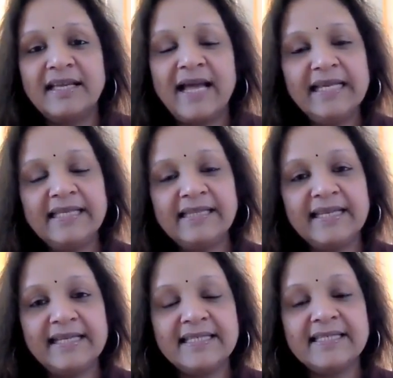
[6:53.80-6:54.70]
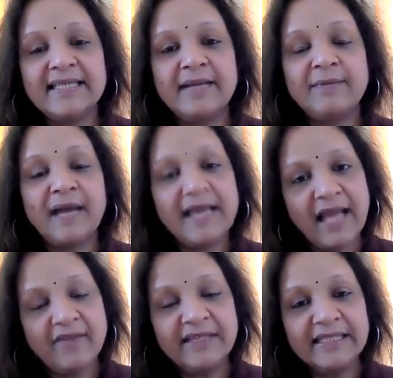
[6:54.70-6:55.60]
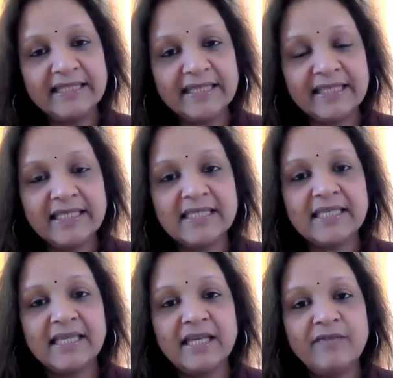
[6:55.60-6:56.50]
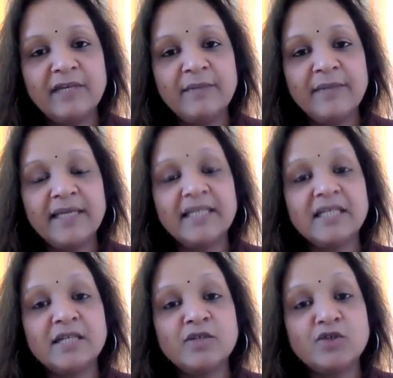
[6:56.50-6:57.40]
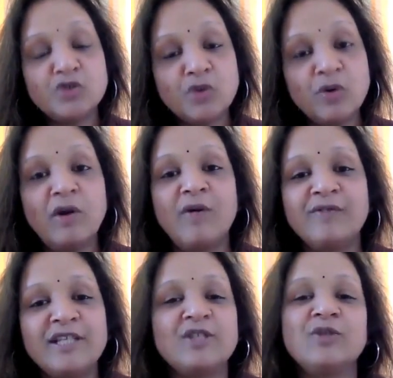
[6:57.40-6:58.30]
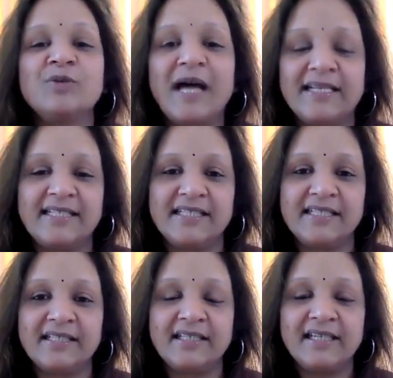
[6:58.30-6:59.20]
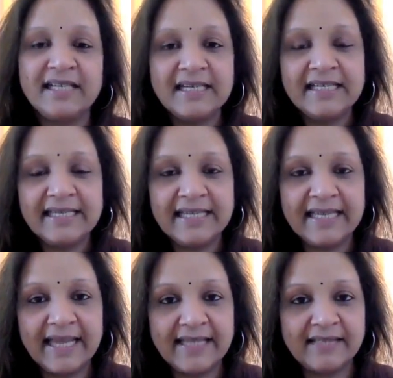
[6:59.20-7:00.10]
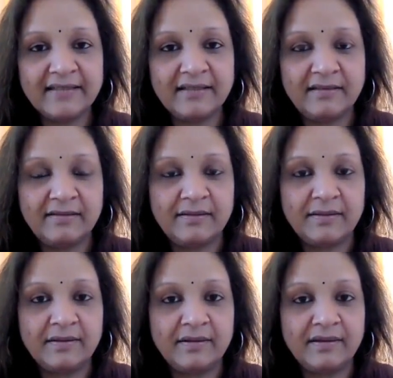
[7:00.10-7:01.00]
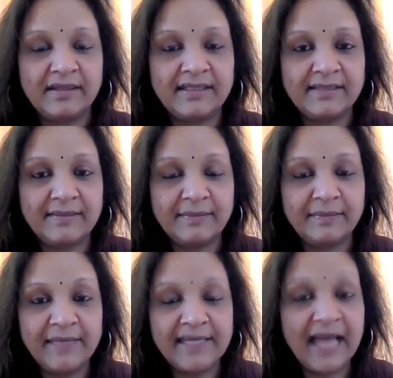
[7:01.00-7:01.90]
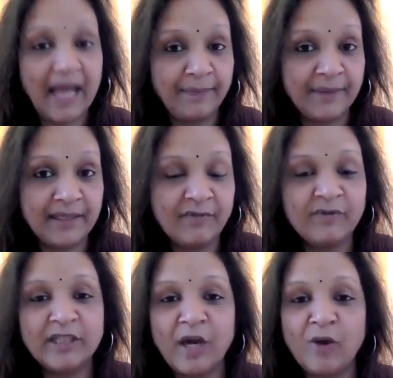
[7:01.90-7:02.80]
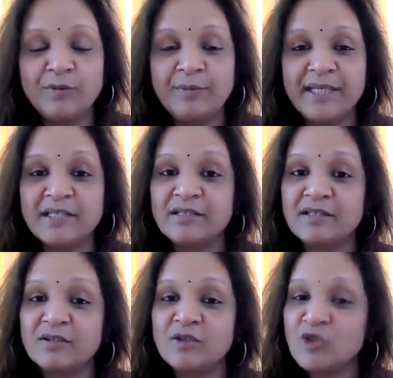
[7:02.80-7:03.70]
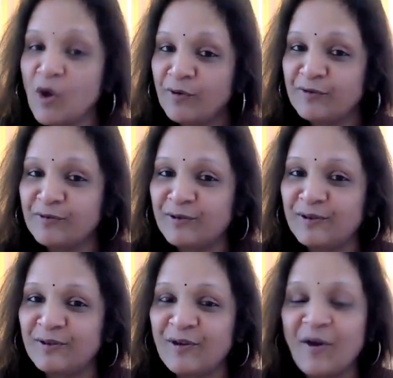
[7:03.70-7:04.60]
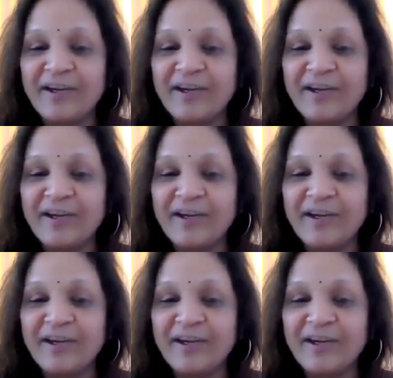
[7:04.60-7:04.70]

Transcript: And he thinks that by having these, he will be in control of this duality. He can be happy without being sorrowful, or